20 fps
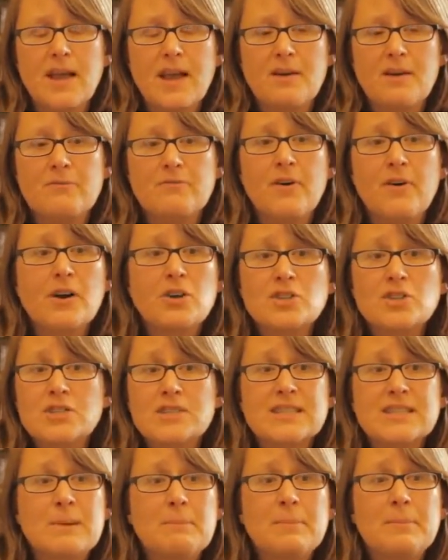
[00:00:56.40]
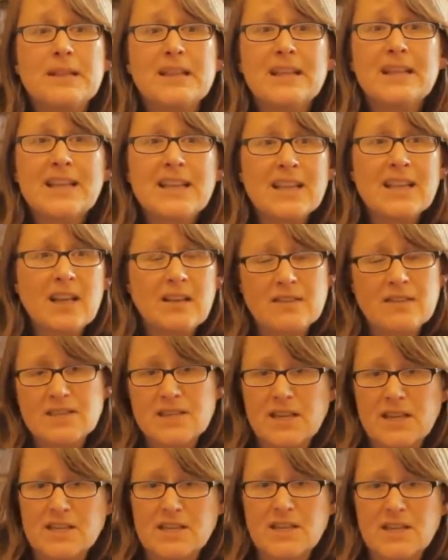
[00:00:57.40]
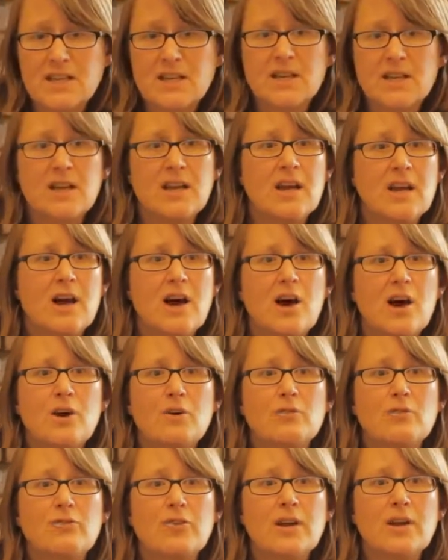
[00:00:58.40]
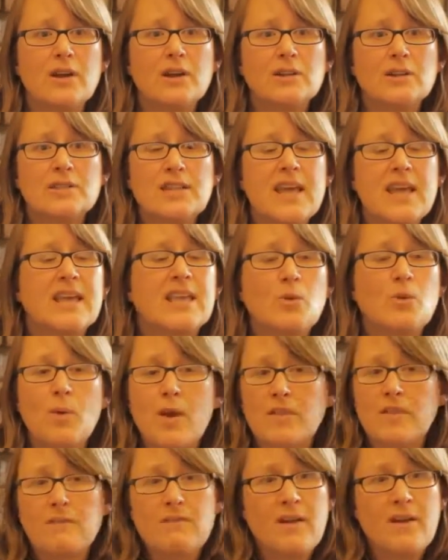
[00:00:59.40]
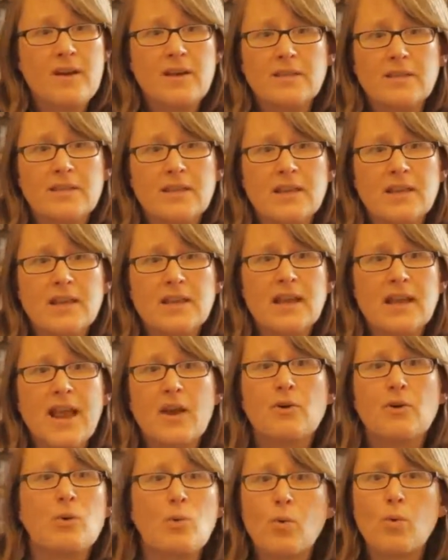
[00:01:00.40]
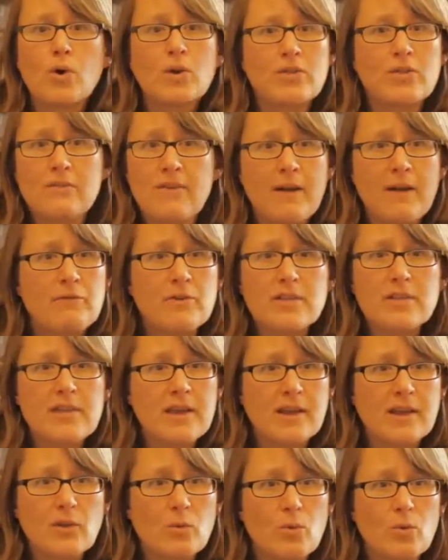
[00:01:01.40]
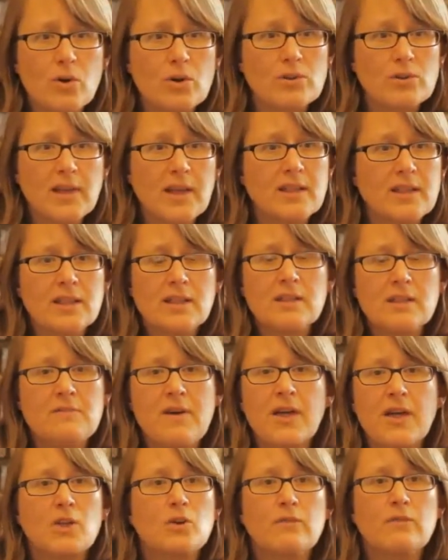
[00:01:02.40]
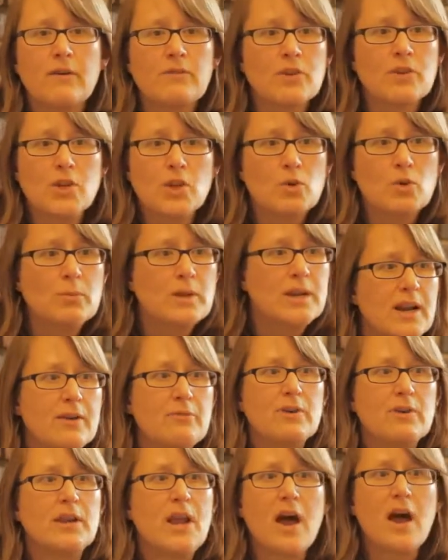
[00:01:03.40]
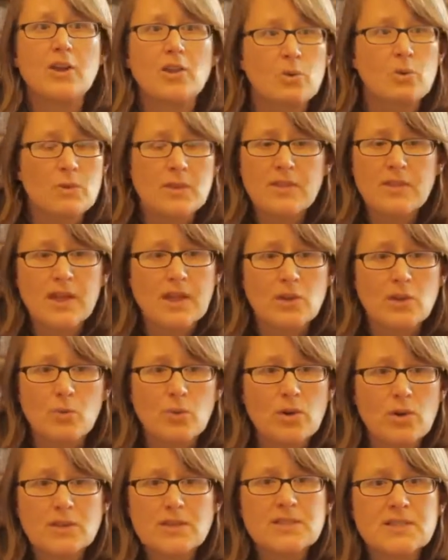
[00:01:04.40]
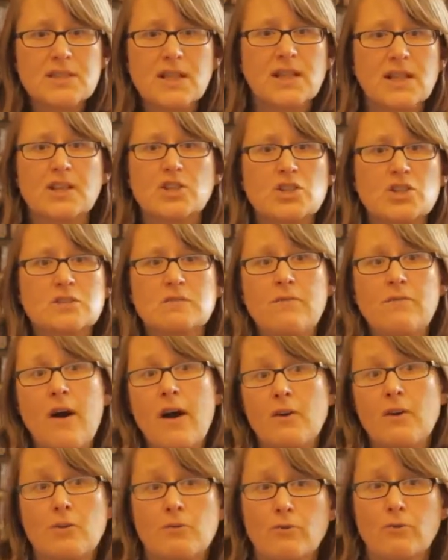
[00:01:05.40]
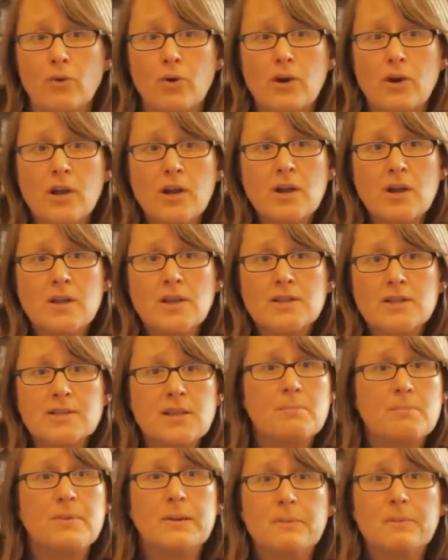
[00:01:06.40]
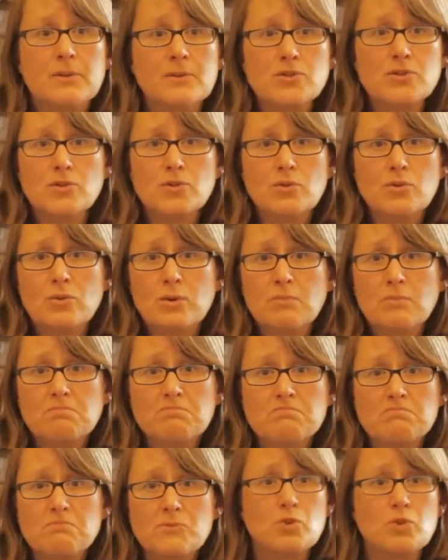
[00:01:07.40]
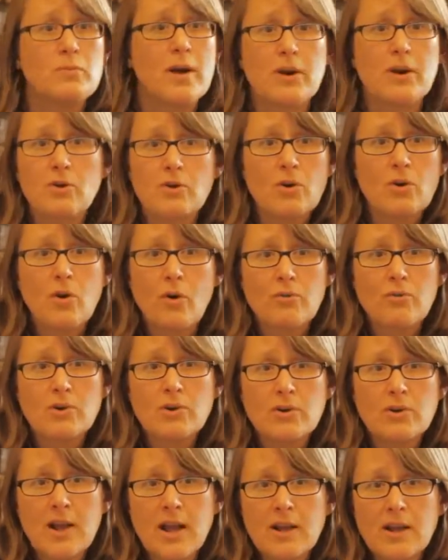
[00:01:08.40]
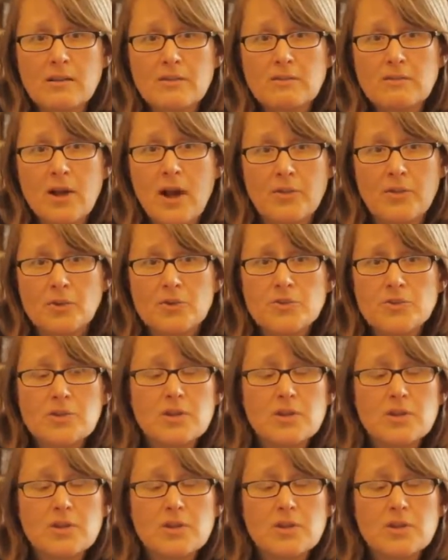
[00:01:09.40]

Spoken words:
functions completely on this idea of taking away the inherent worth of everything in the world and the value of every human and non-human thing in the world. It's suddenly just fodder for some people to do better over others.